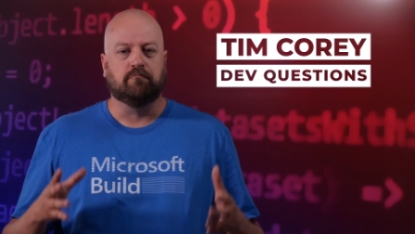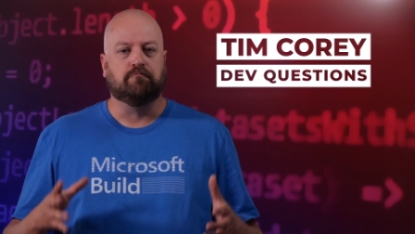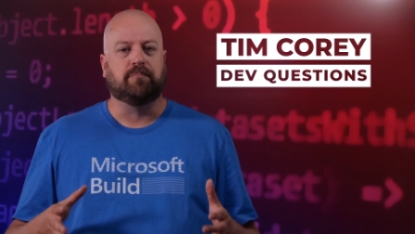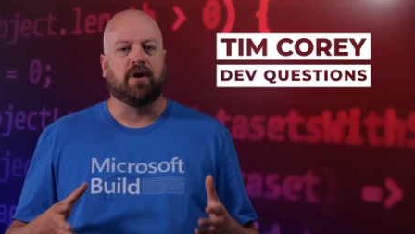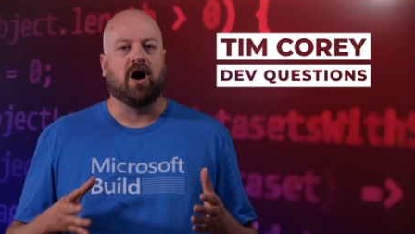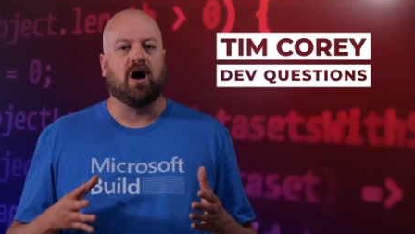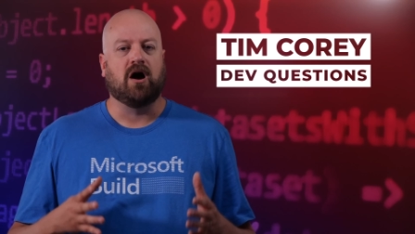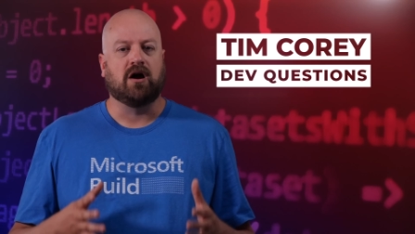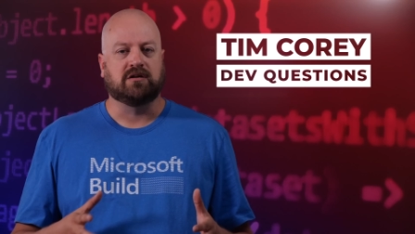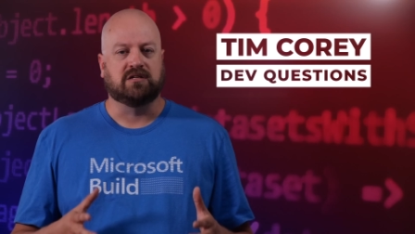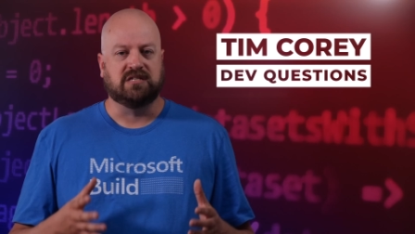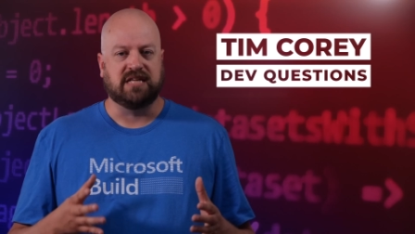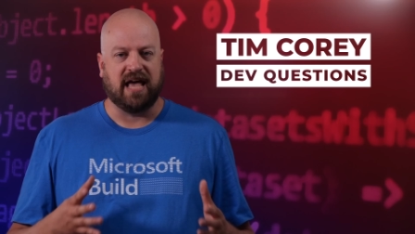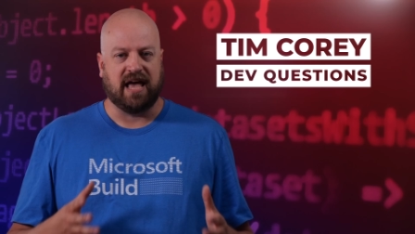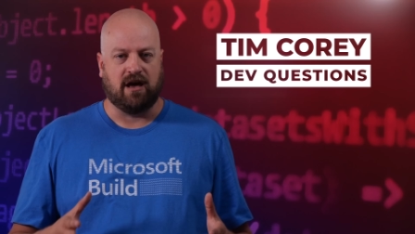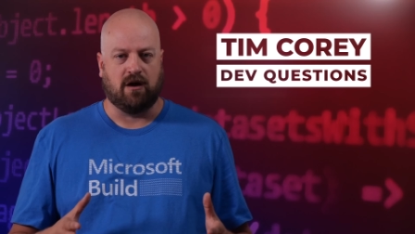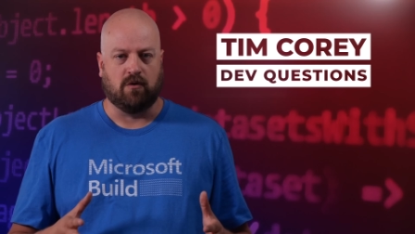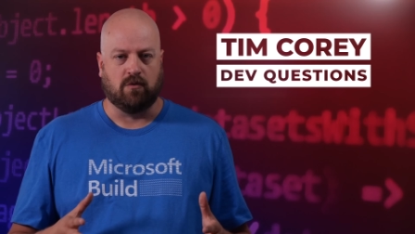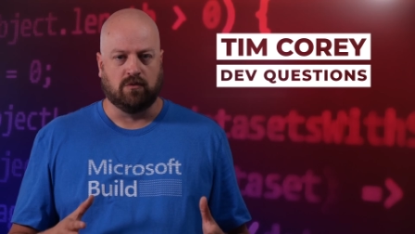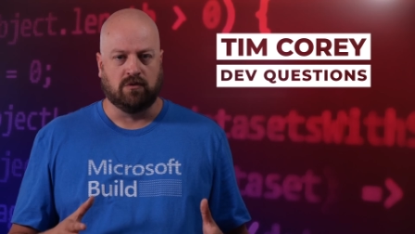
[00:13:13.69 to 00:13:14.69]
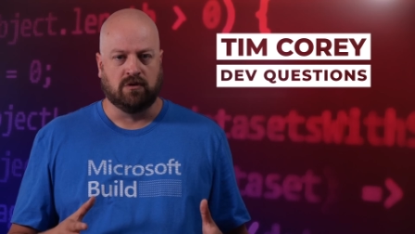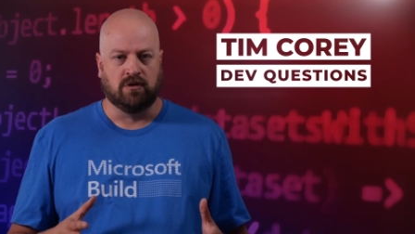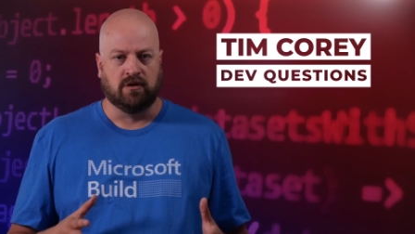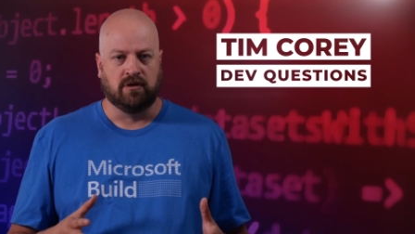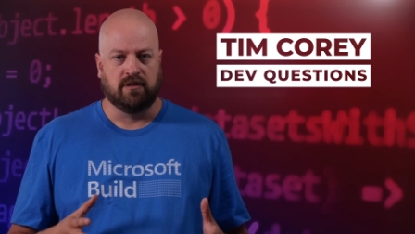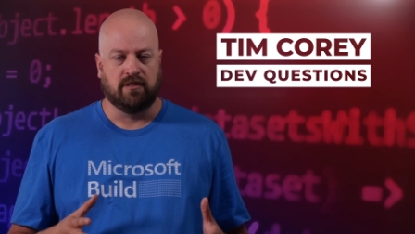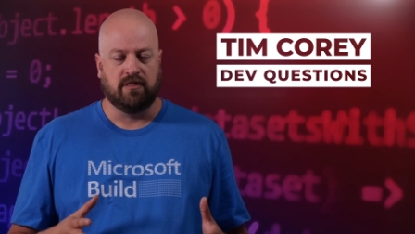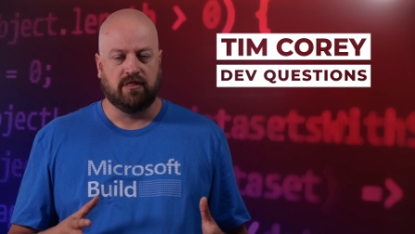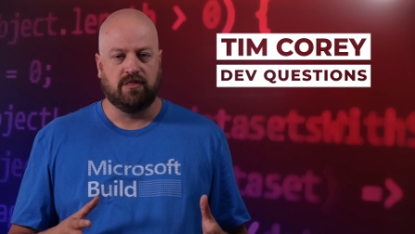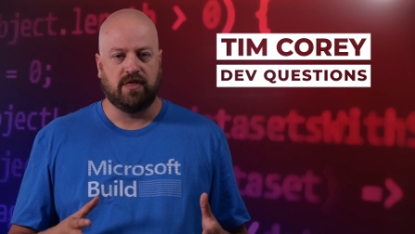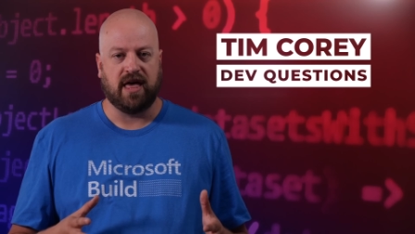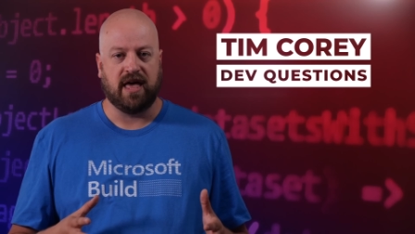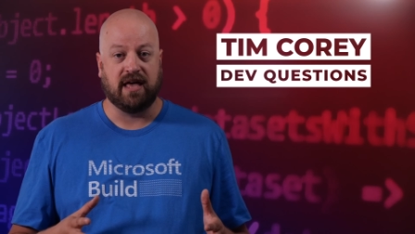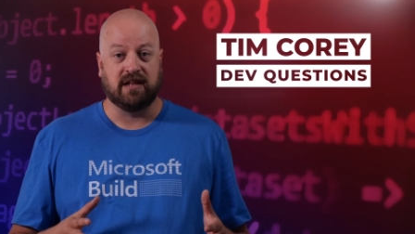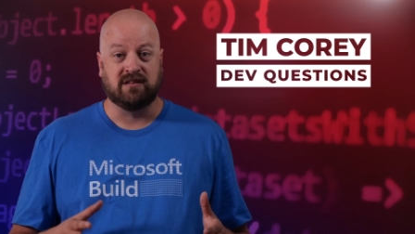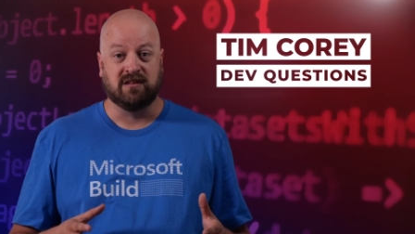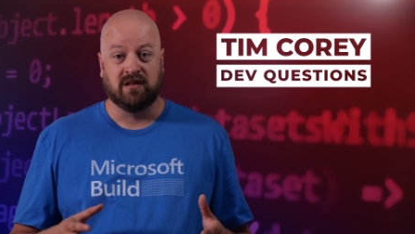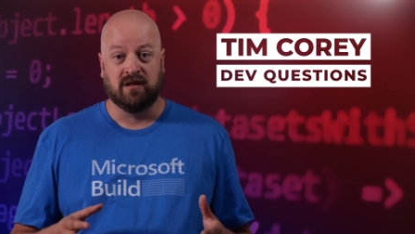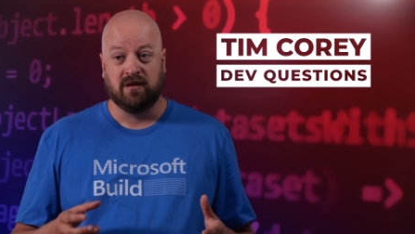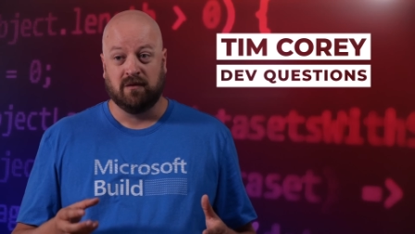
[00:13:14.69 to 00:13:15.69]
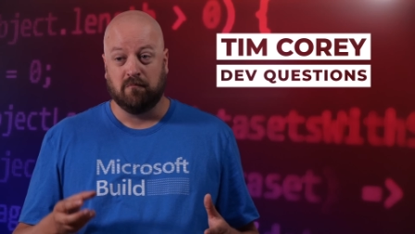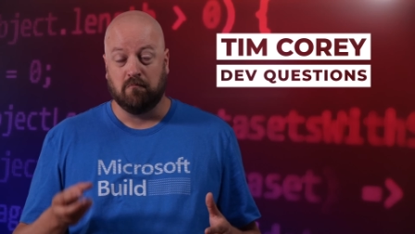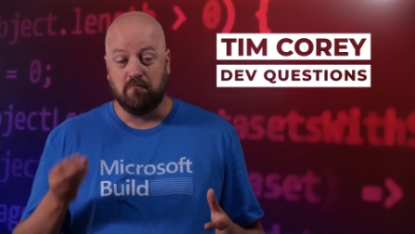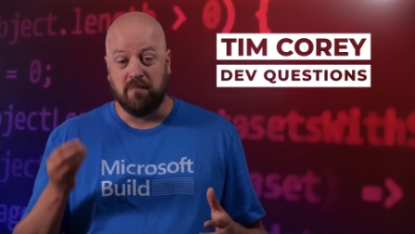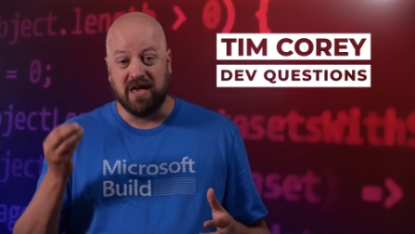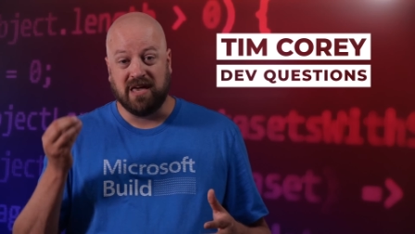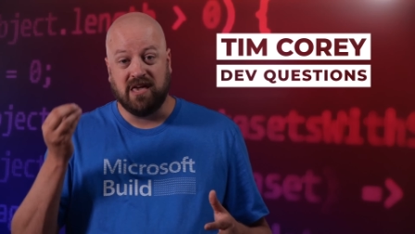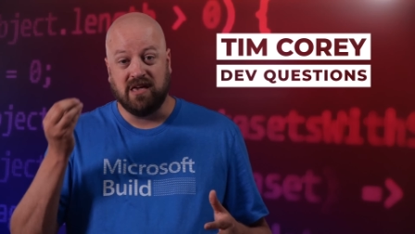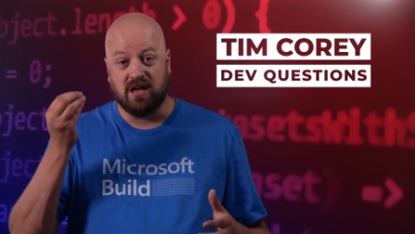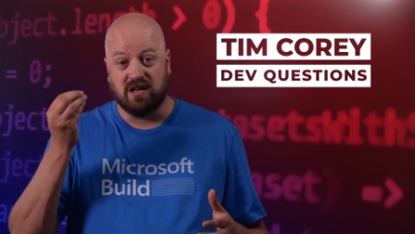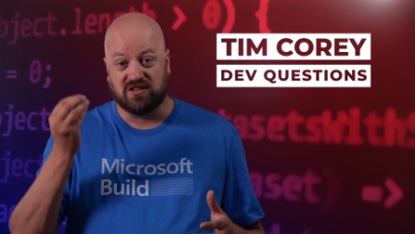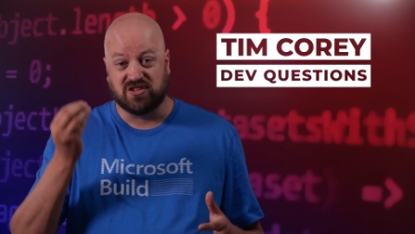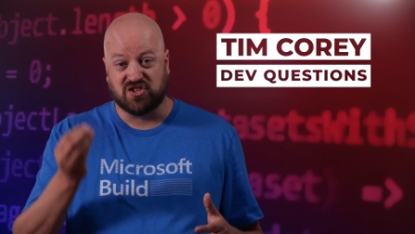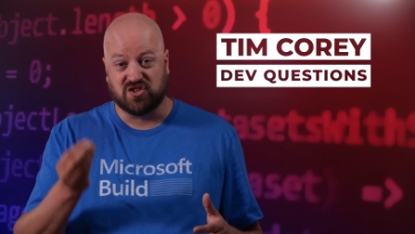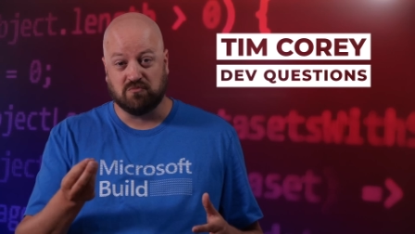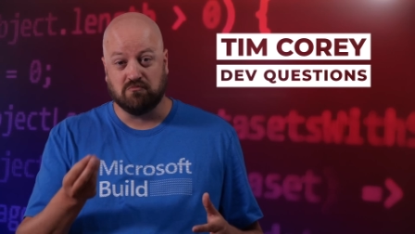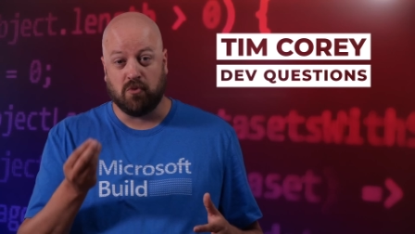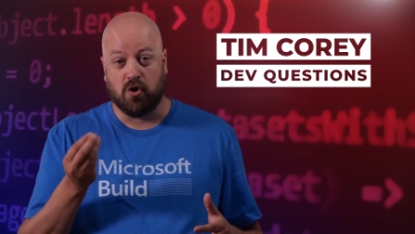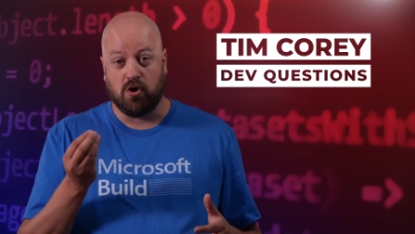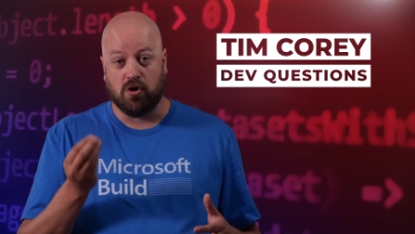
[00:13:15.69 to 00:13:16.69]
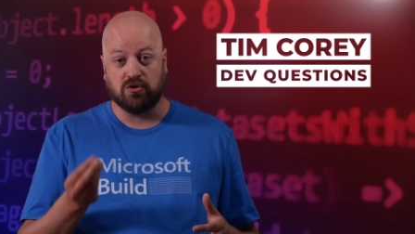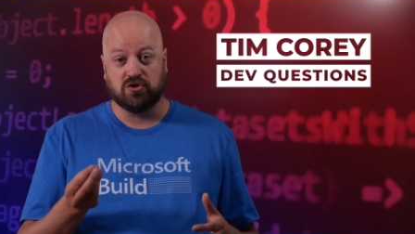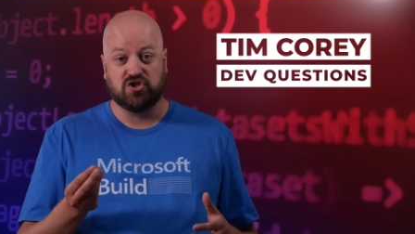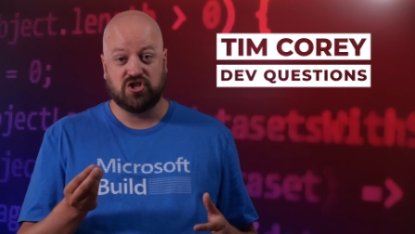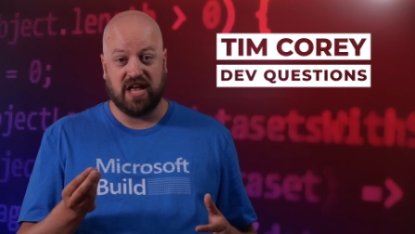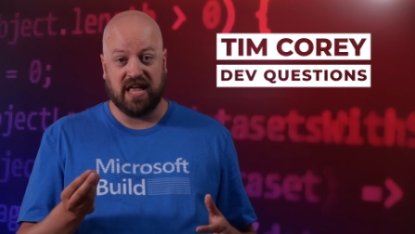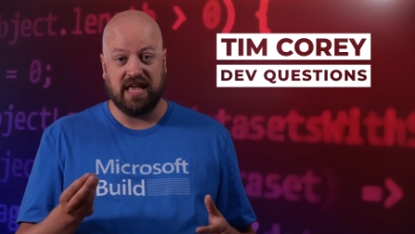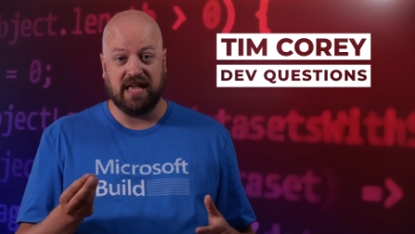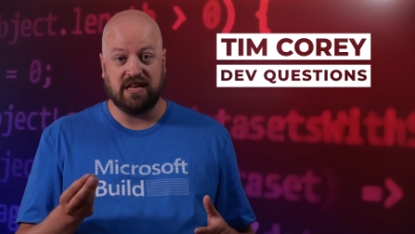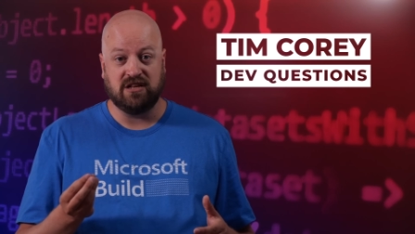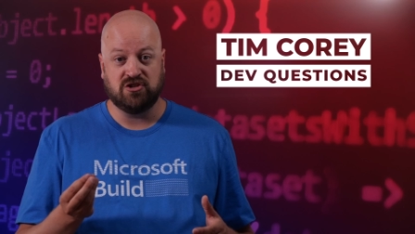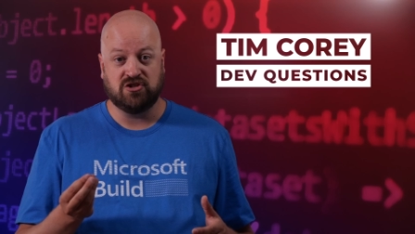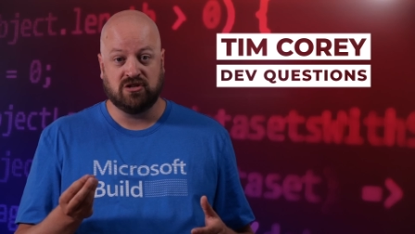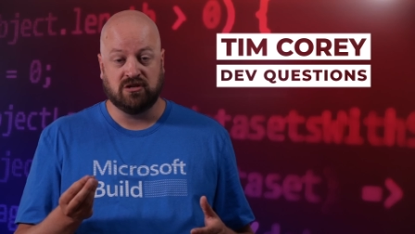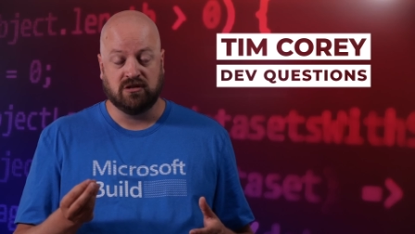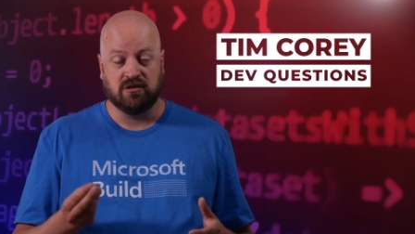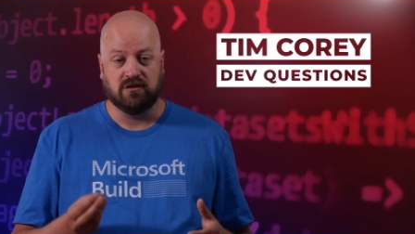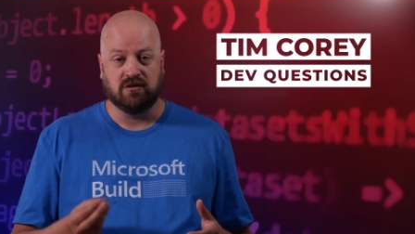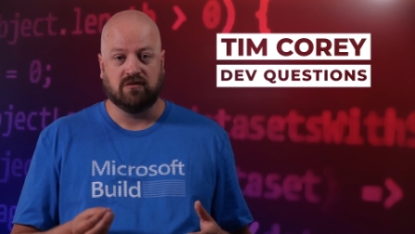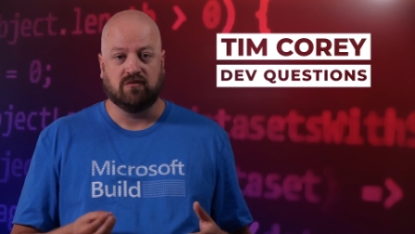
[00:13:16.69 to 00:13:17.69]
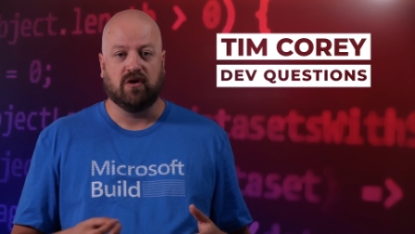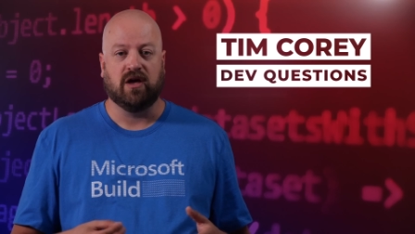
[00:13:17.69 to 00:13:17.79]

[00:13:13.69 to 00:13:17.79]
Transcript: bogged down that making a small change